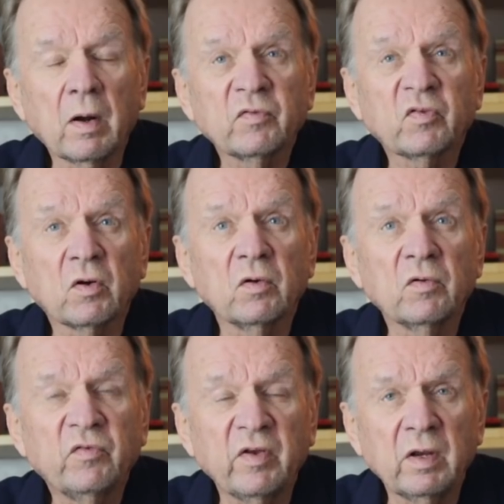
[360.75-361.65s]
a,
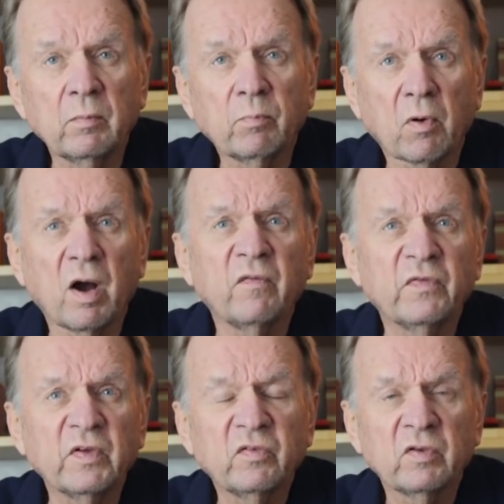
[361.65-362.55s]
surge in
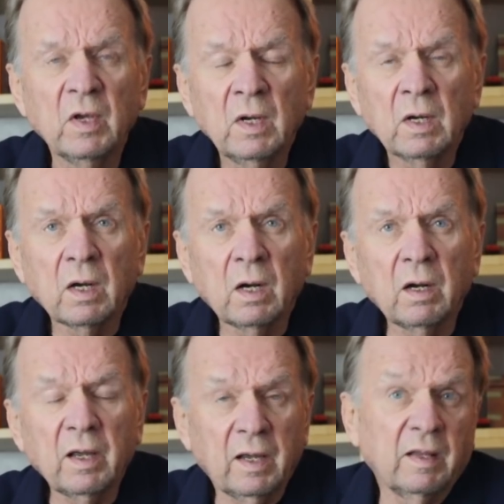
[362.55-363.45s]
profits.
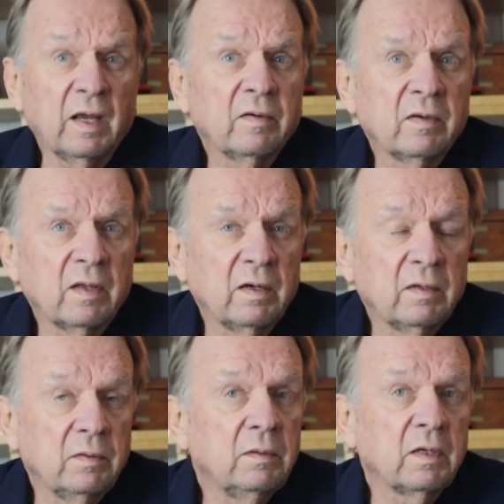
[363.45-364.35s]
Uh, and they, they
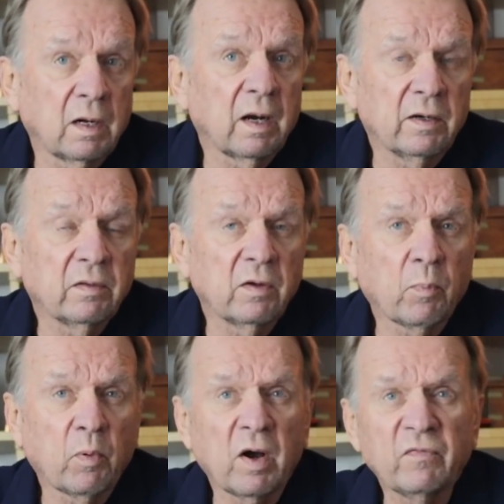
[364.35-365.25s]
declared their
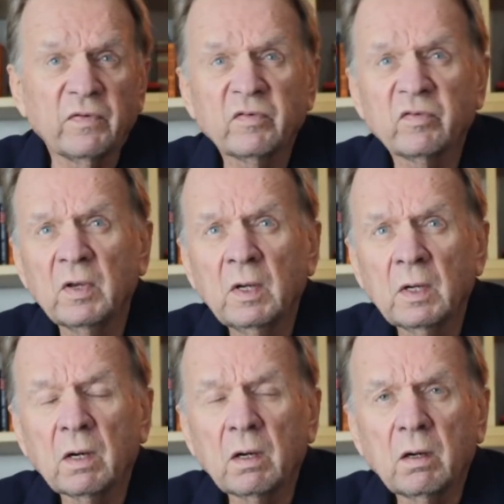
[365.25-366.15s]
profits
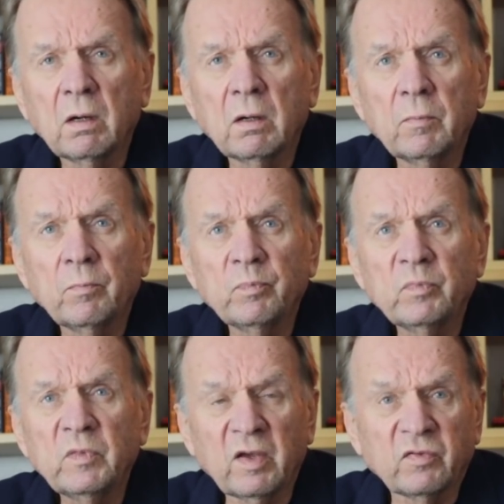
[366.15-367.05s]

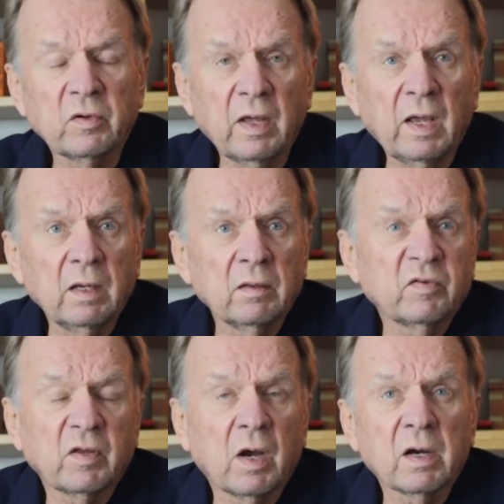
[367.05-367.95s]
um, yesterday, and
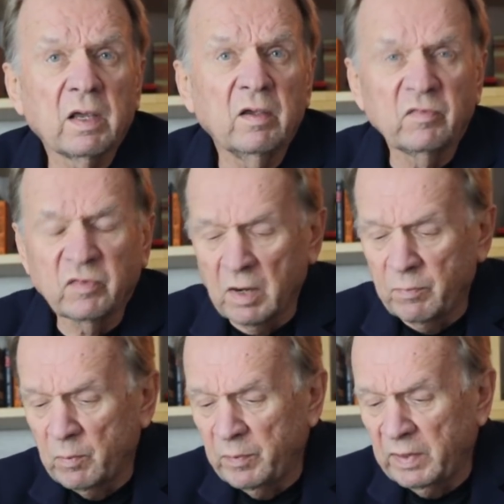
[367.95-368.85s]
the stock is
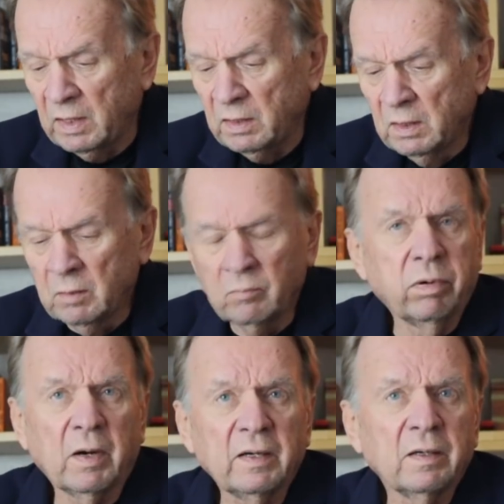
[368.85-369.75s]
up a bit,
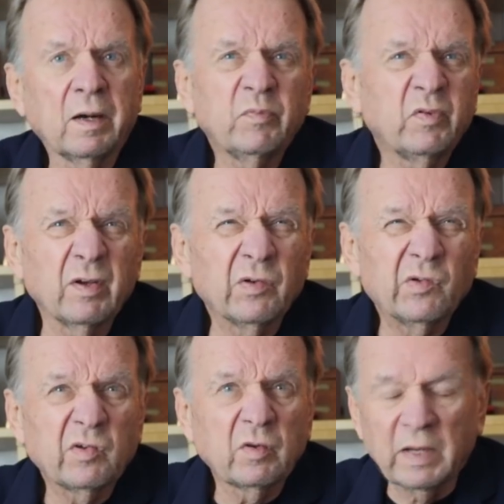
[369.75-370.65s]
but I'm still
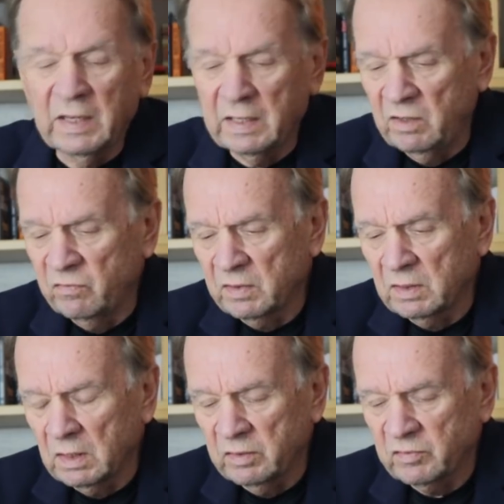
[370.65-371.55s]
just about
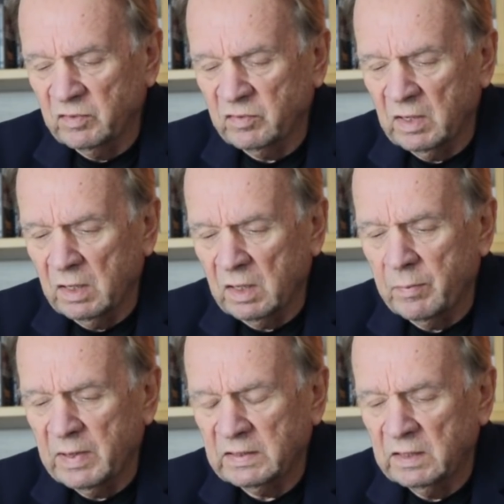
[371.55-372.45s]
even. As I say, I
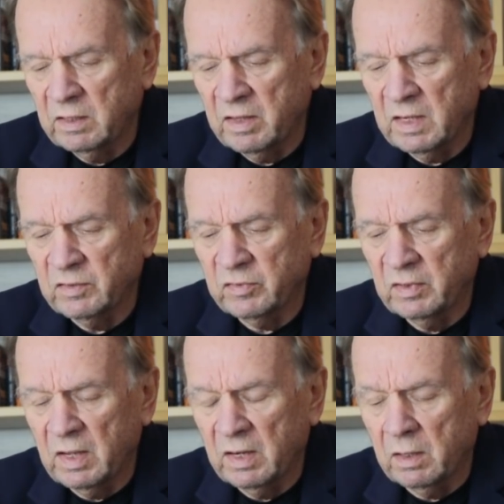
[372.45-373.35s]
got about
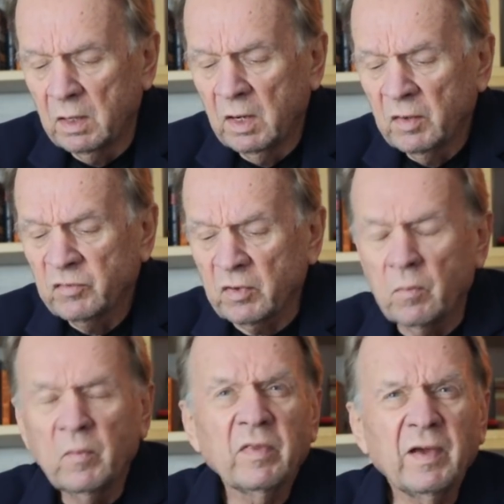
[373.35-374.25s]
10,000 there.
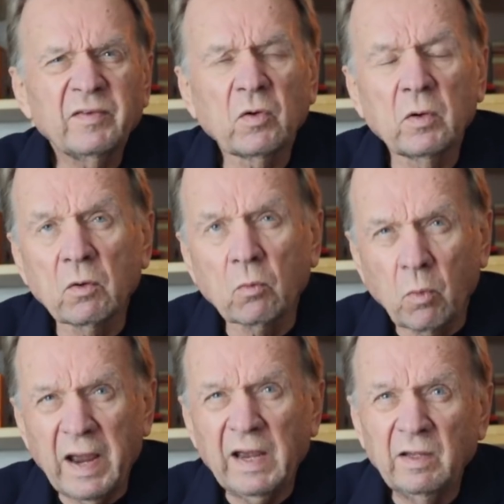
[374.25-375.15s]
So that's going to
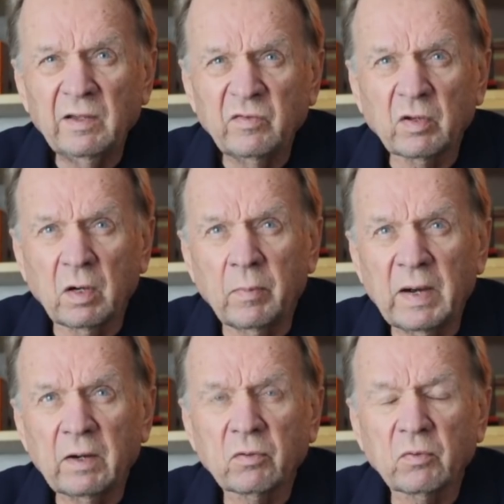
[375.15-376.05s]
raise
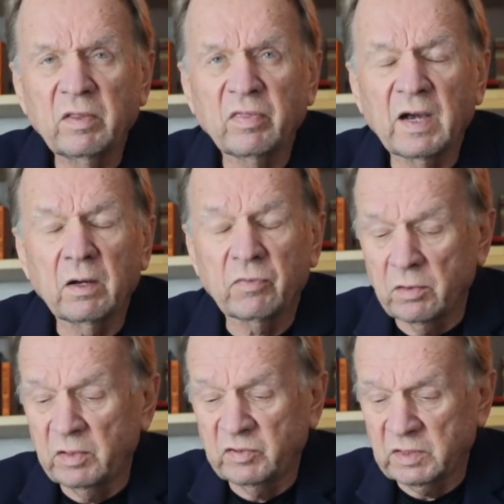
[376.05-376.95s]
about
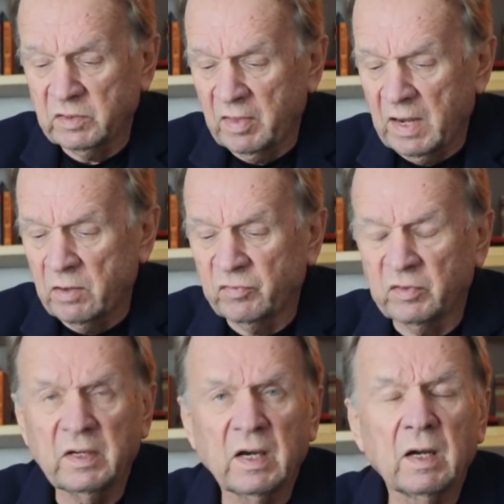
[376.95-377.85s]

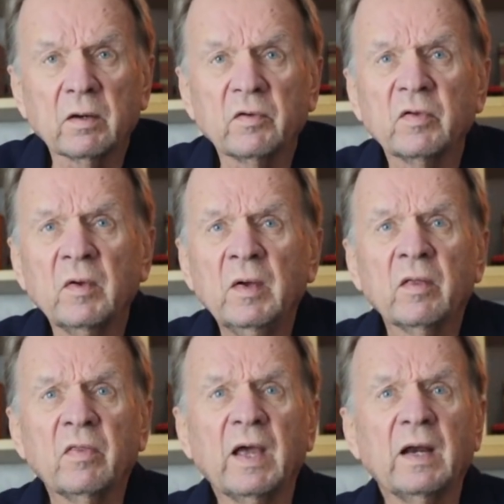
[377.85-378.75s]
$36,000
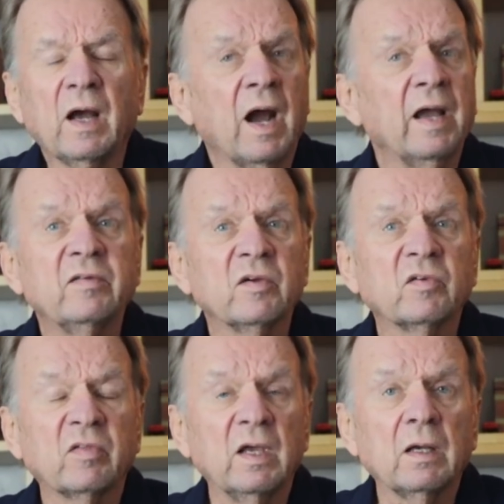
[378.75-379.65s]
that I
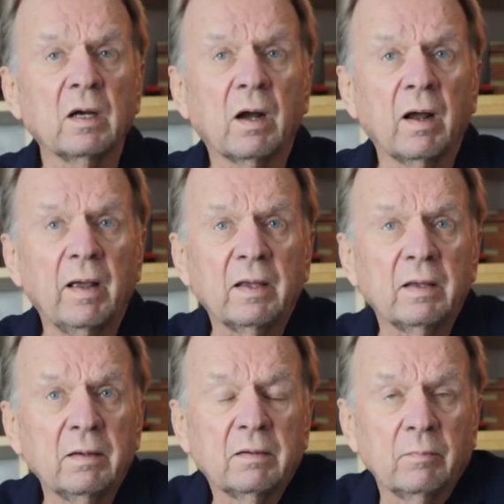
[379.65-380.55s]
just think
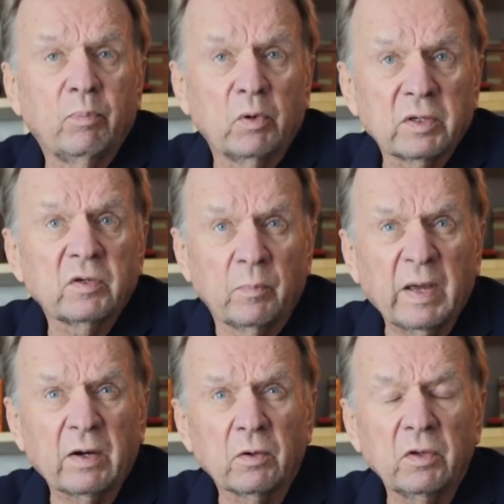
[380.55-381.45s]
I can put to
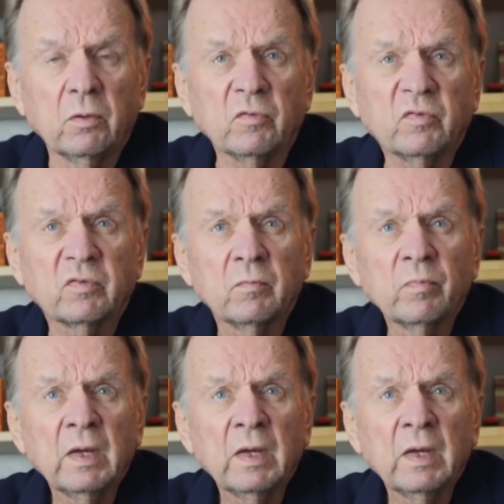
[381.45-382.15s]
better use.